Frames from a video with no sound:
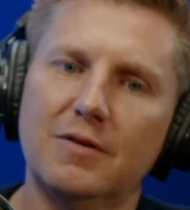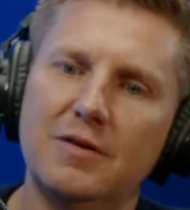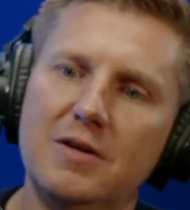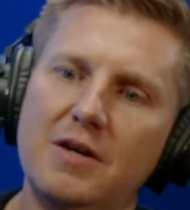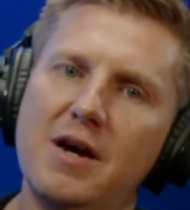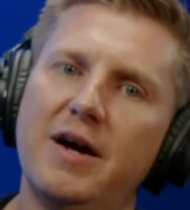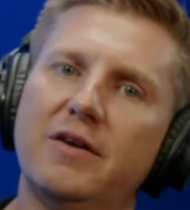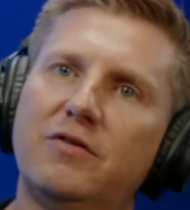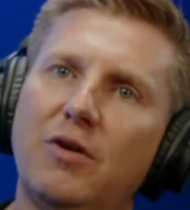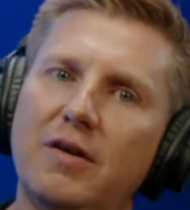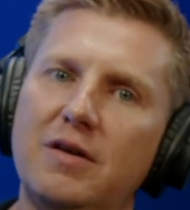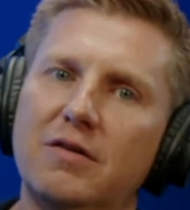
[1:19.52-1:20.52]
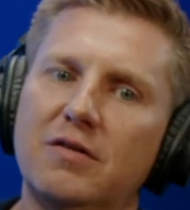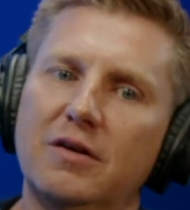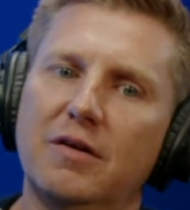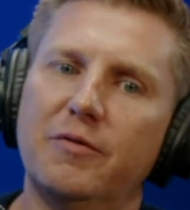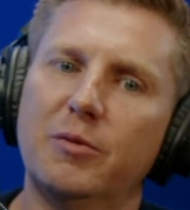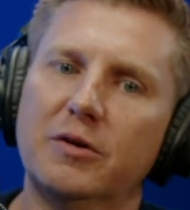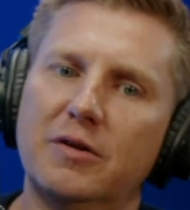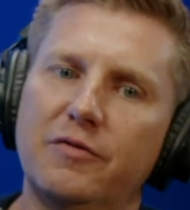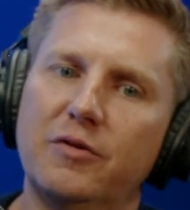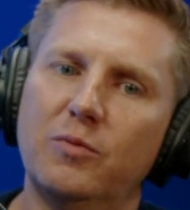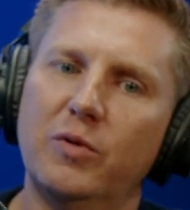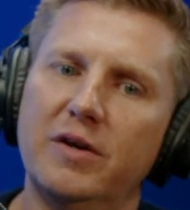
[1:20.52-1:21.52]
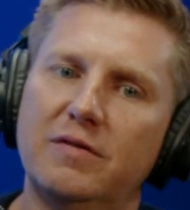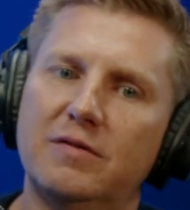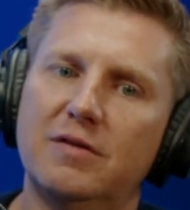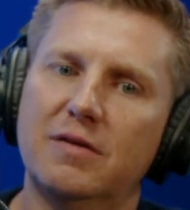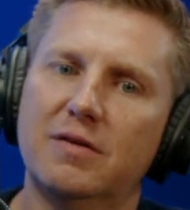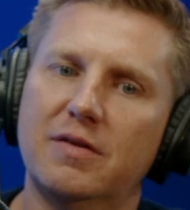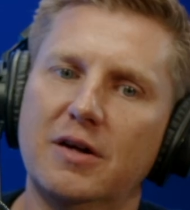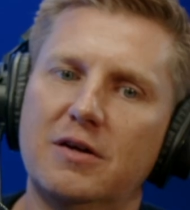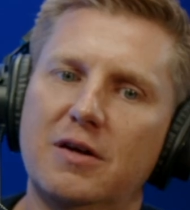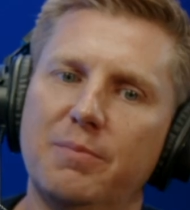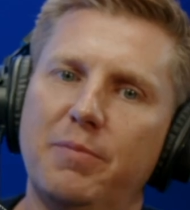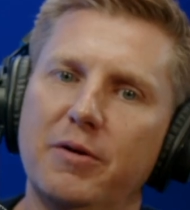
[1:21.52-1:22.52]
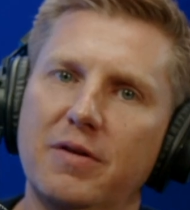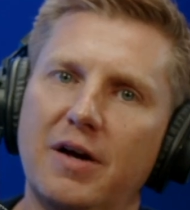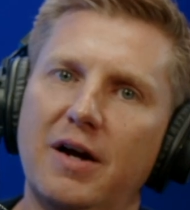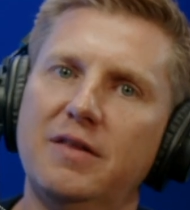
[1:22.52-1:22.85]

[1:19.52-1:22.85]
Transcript: yeah, so I think there's a number of different ways to think about that.